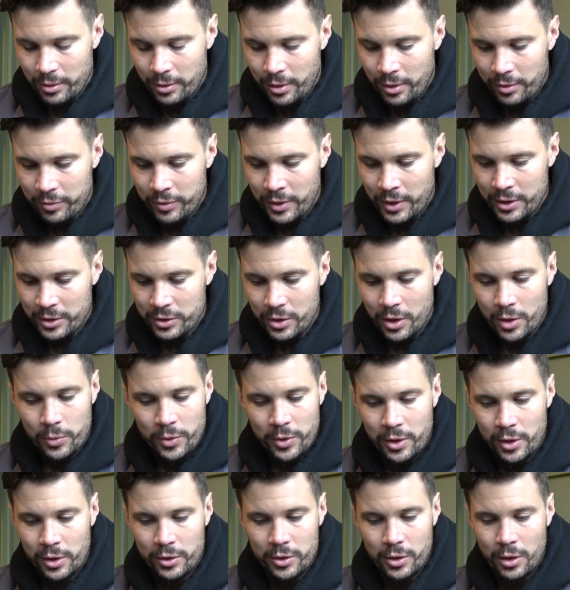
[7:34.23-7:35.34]
often I start
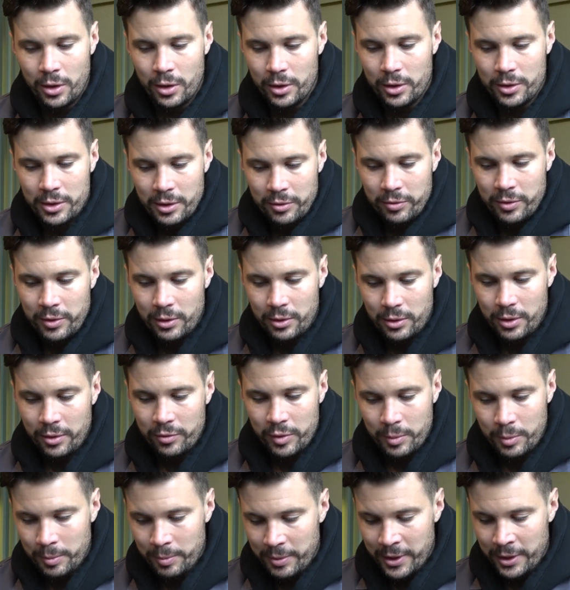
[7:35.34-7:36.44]
with the guitar because I feel
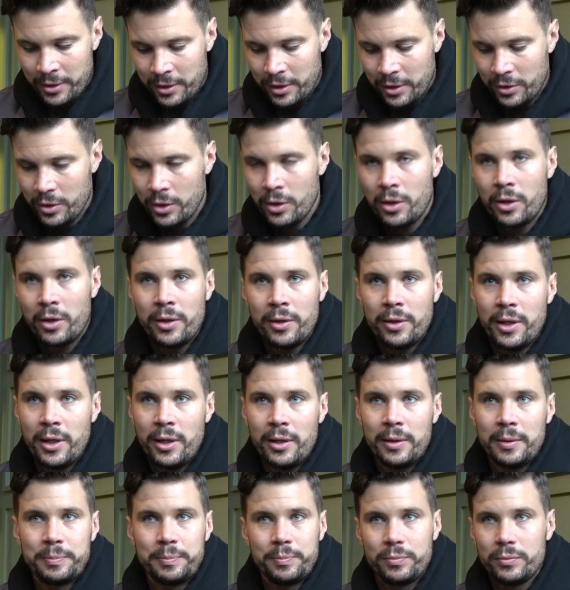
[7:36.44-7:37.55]
comfortable playing the guitar, and
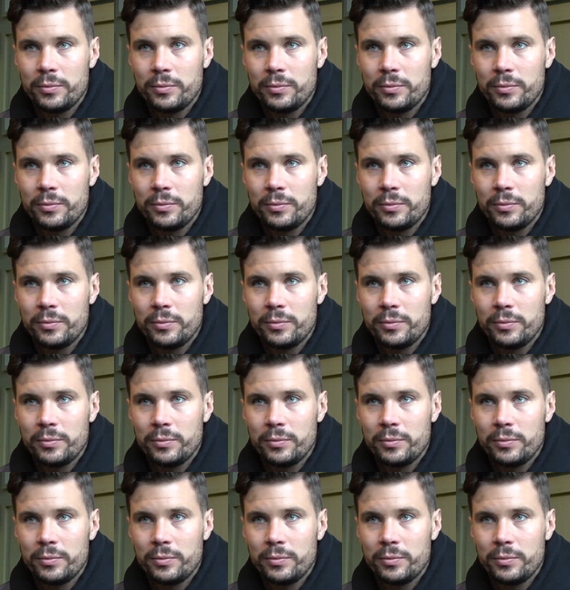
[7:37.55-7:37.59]
then